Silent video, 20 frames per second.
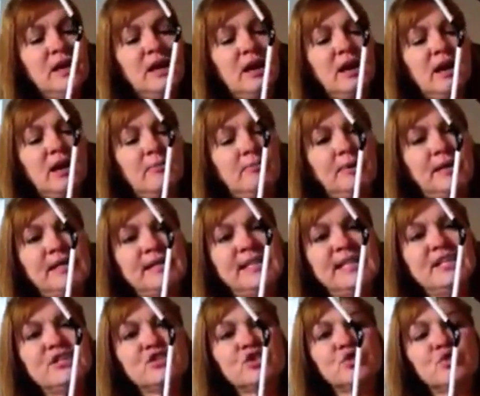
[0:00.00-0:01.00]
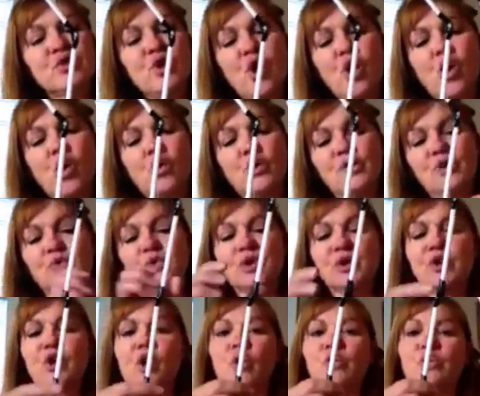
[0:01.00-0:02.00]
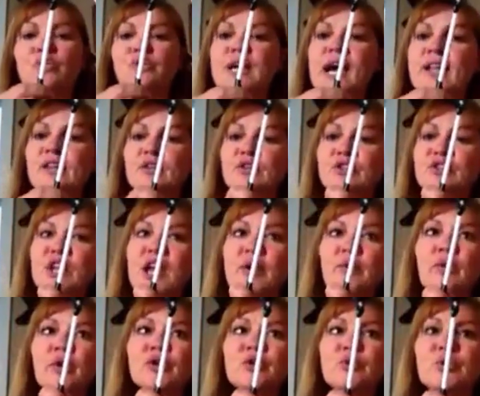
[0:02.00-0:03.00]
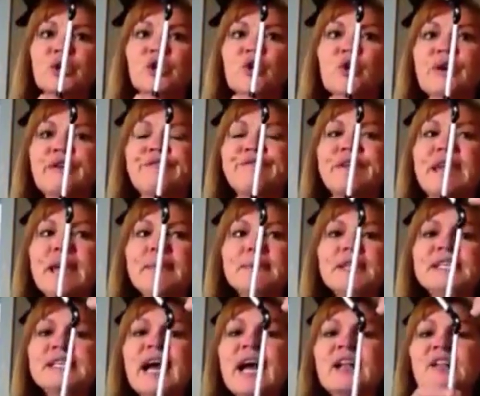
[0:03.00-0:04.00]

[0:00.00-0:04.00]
But at least you know you can go to Dollar General, you can go to Family